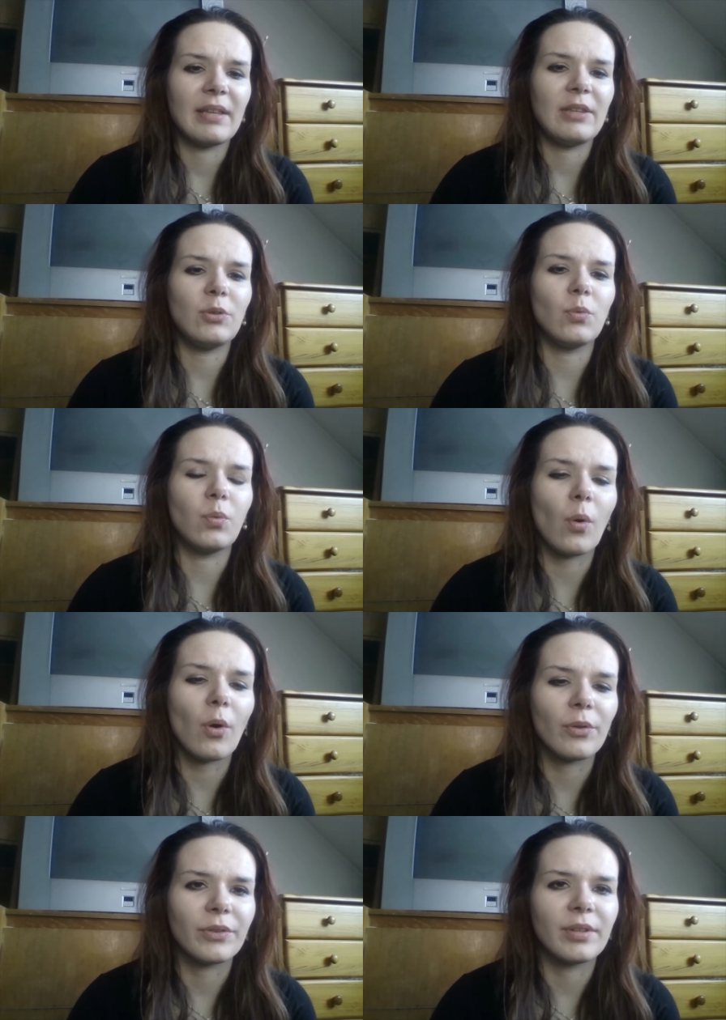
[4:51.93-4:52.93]
You
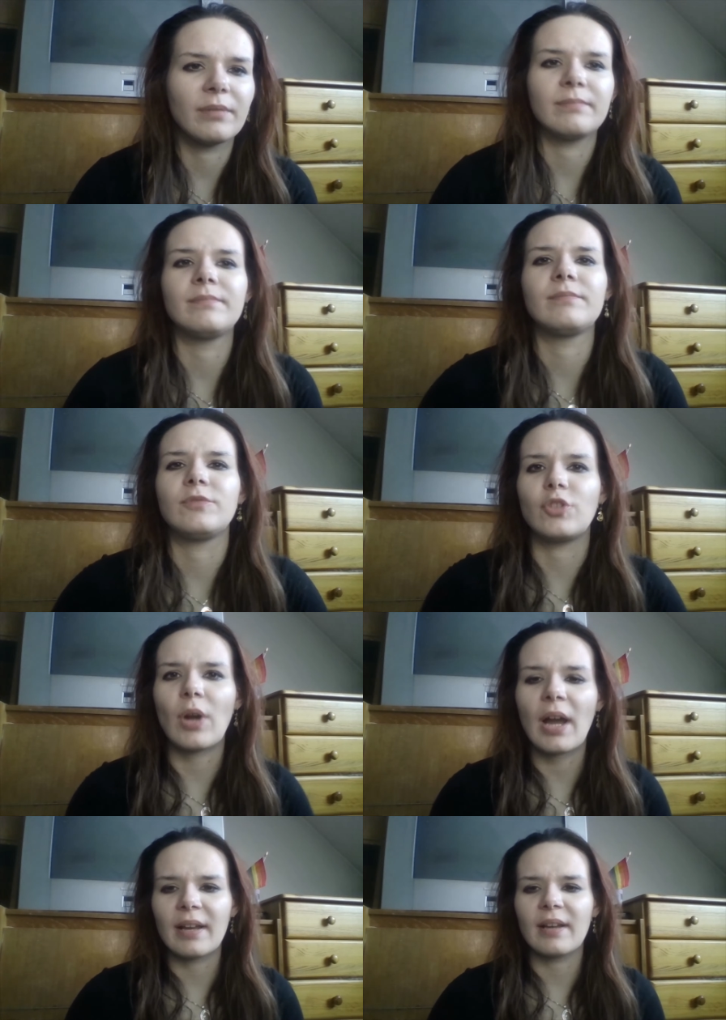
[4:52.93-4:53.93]
won't
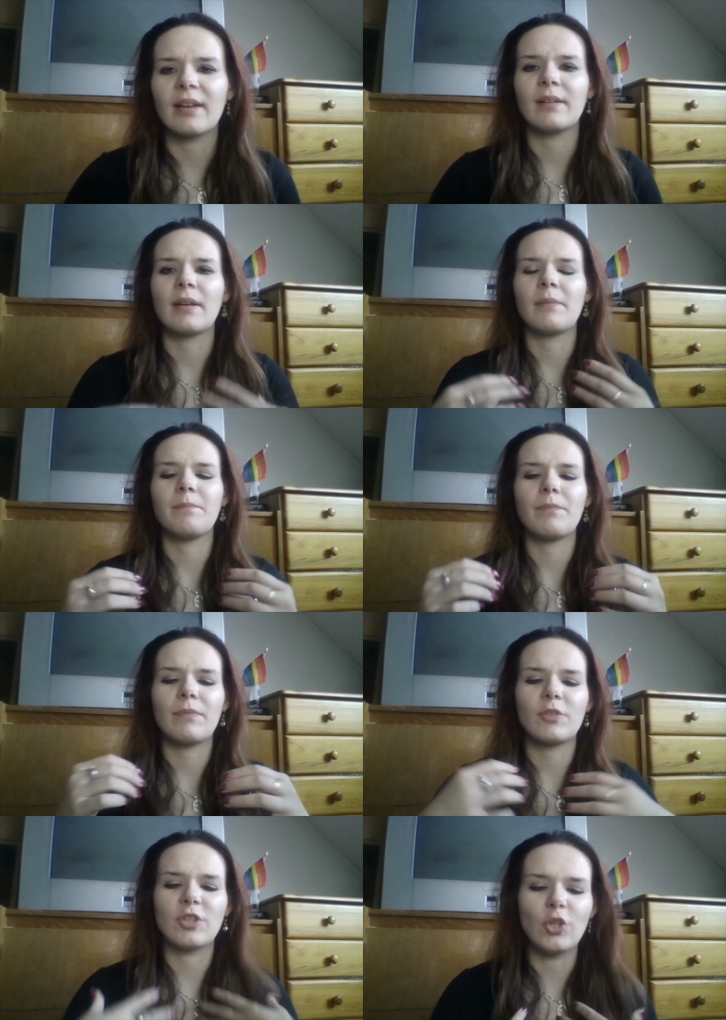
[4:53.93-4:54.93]
drag
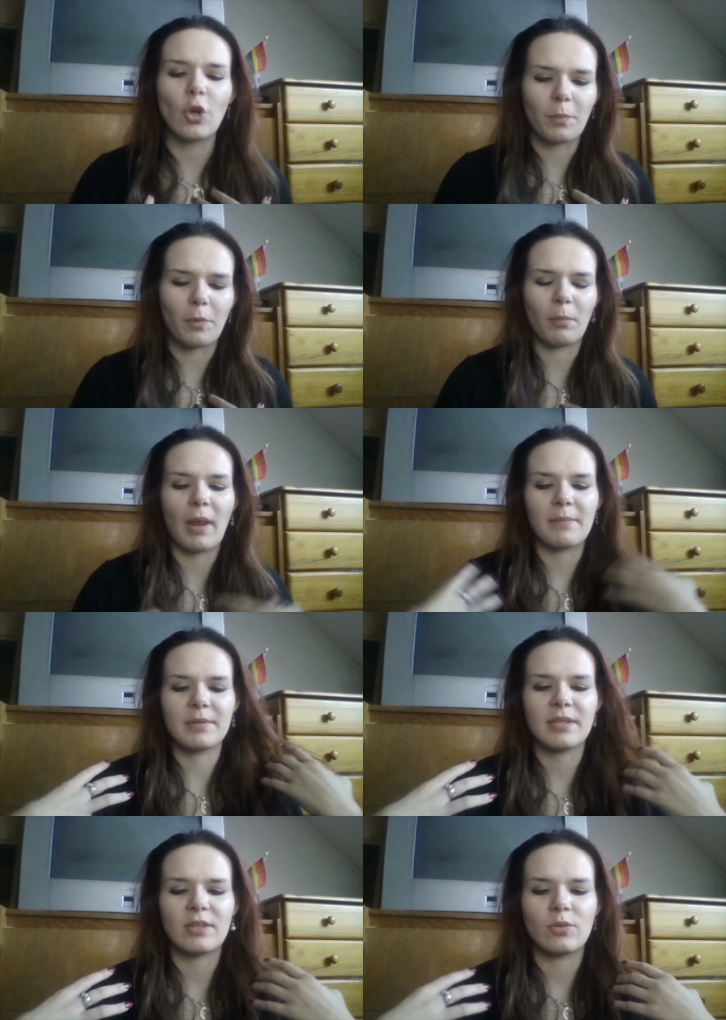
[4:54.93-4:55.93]
your
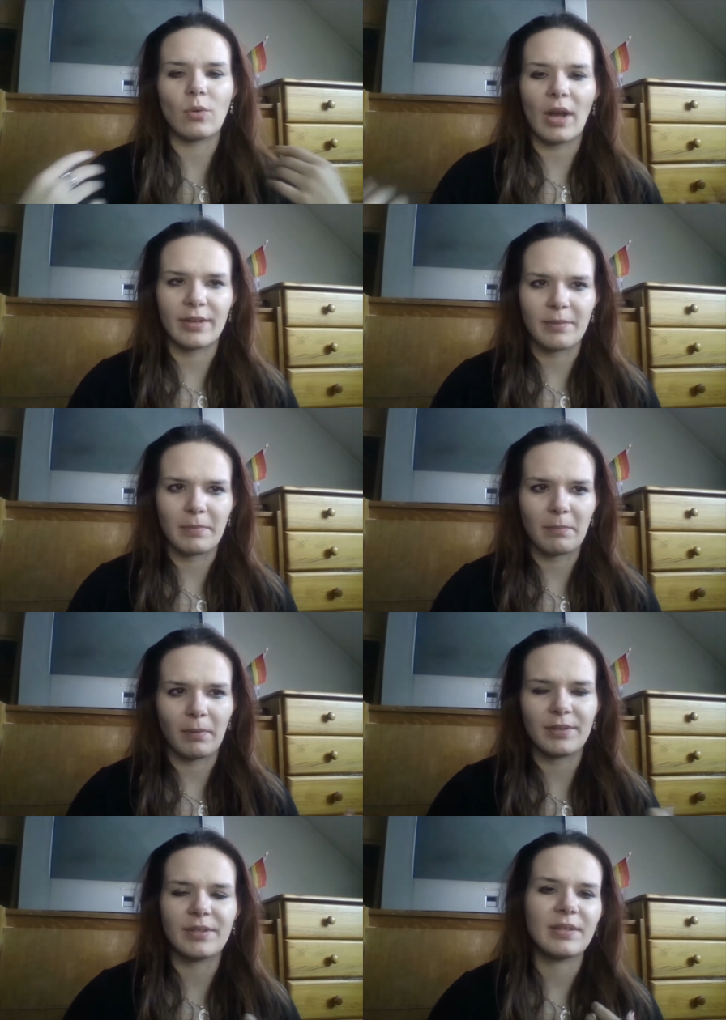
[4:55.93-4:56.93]
problems to other
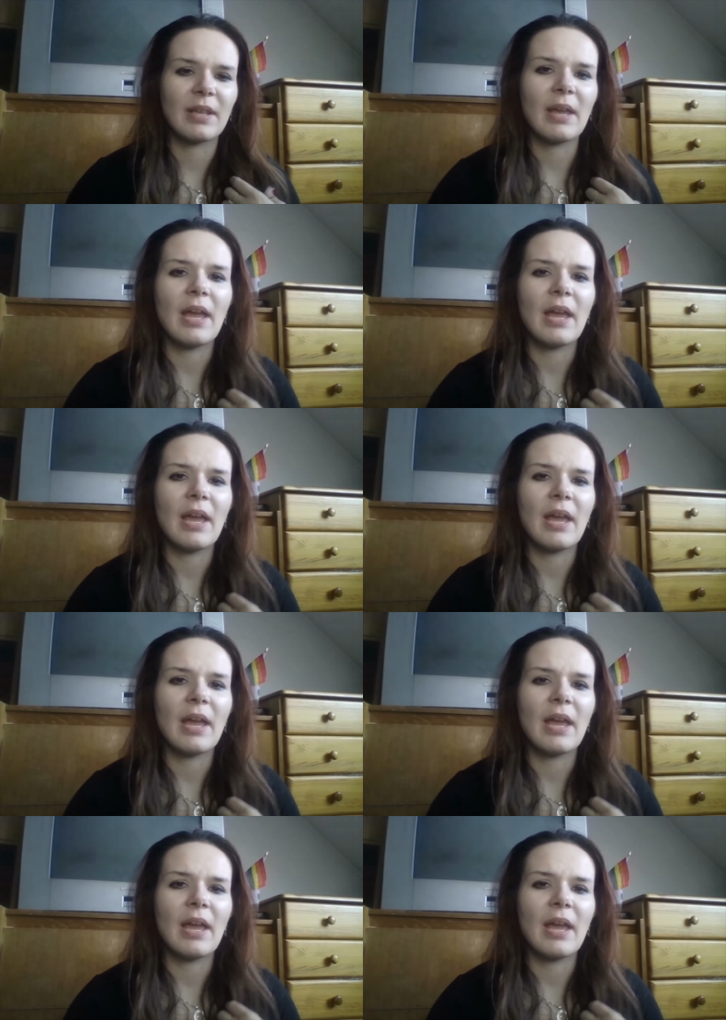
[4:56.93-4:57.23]
people's.